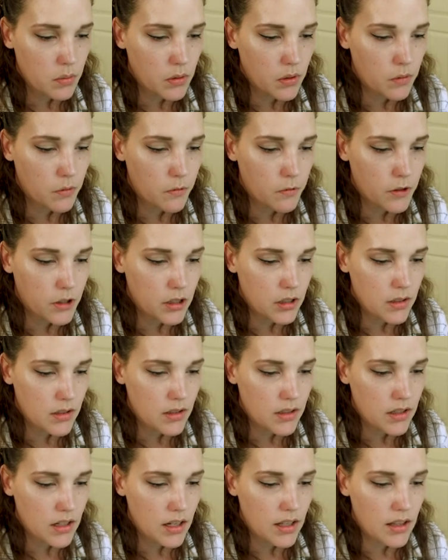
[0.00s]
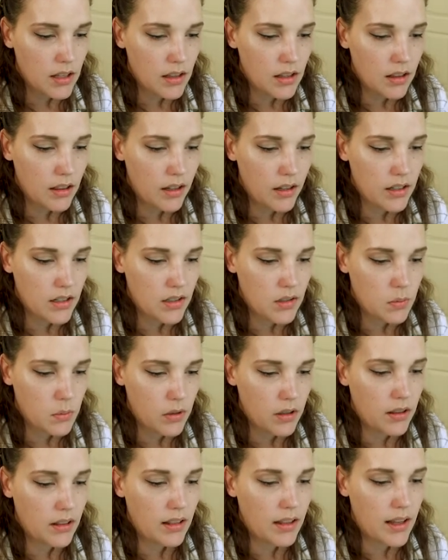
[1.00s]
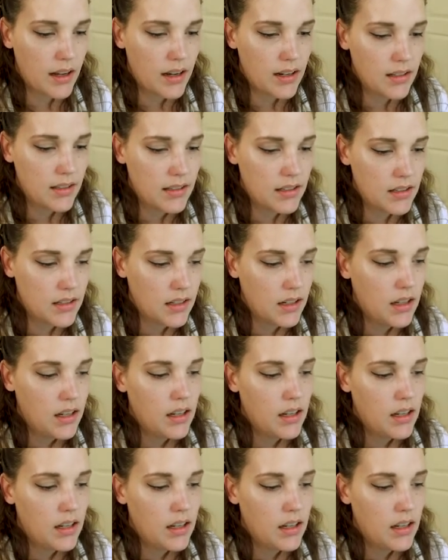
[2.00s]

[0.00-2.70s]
one first and then the lightest one last.